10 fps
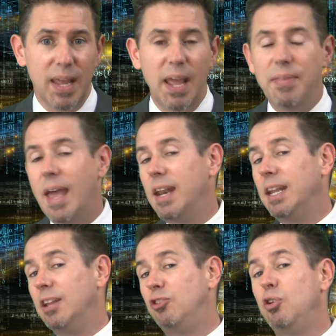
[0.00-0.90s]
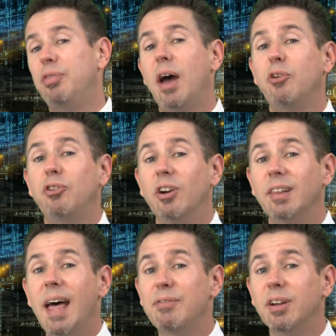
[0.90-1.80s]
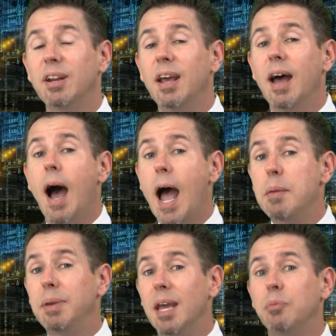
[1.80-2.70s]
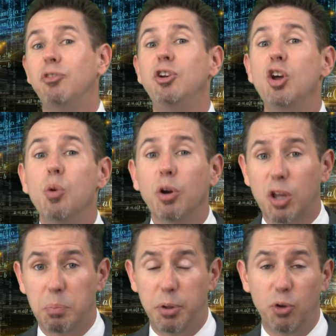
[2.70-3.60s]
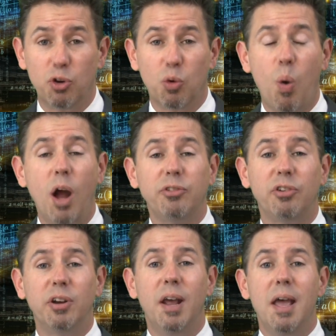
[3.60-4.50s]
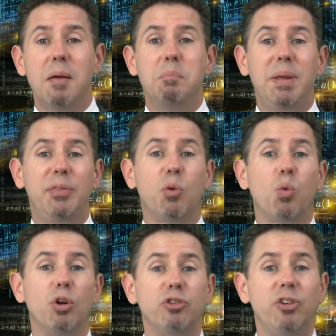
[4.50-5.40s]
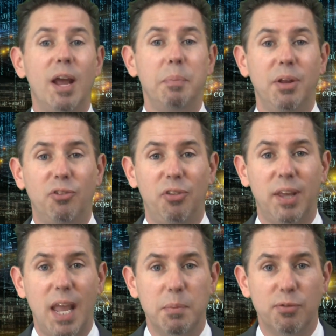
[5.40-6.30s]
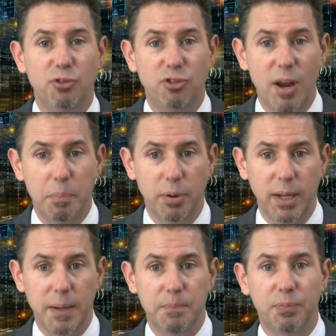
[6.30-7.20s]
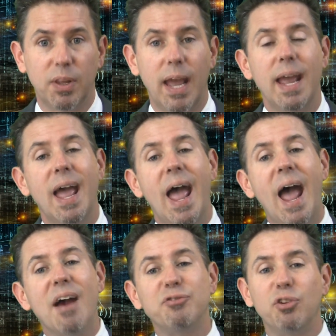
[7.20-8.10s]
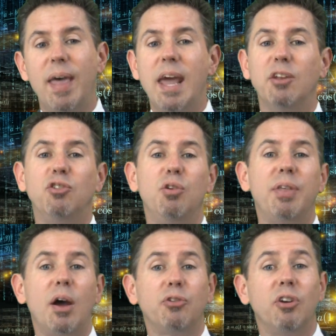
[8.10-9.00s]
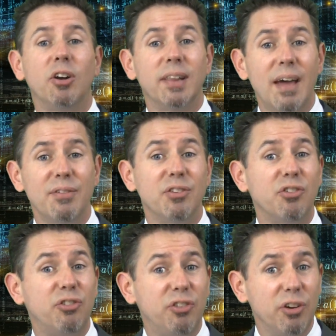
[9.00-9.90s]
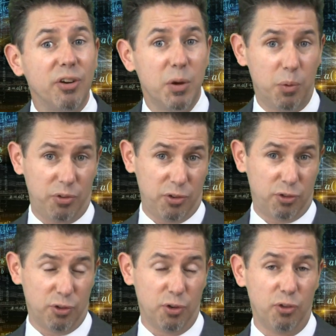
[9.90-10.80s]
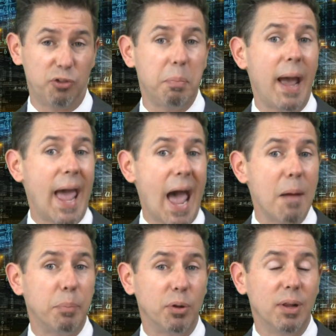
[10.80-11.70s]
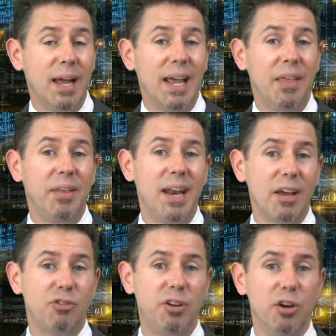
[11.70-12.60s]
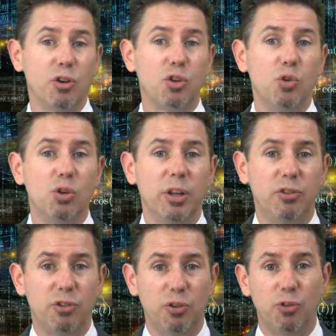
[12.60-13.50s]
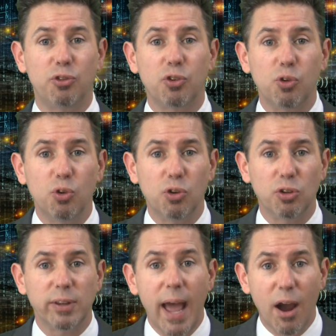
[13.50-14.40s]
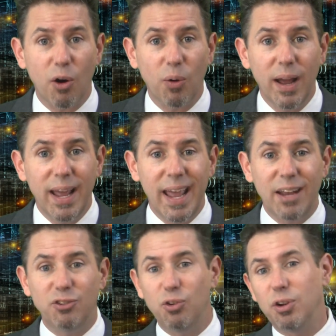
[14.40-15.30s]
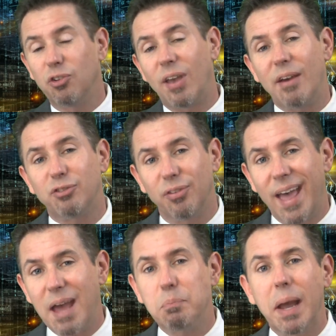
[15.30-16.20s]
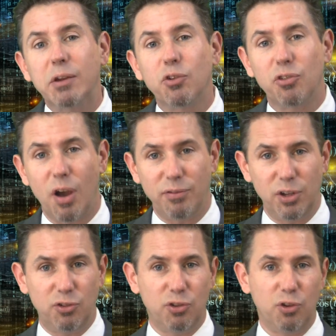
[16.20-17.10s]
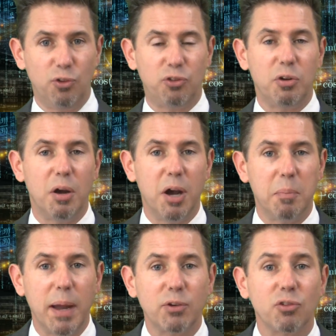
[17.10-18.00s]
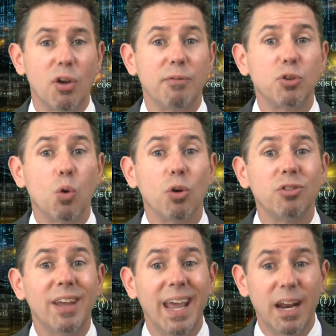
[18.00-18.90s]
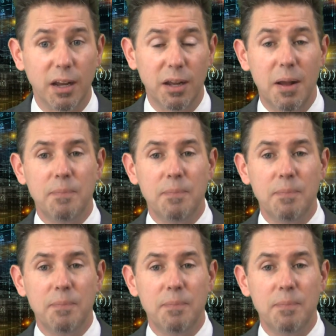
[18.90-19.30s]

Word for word: And then in 2011, IBM's newer computer, Watson, beat the world champions in the game of Jeopardy. Okay. After that, in 2011, Siri was introduced by Apple. And the next year, Google introduced Google Now. And two years after that, Microsoft introduced uh, Microsoft Cortana.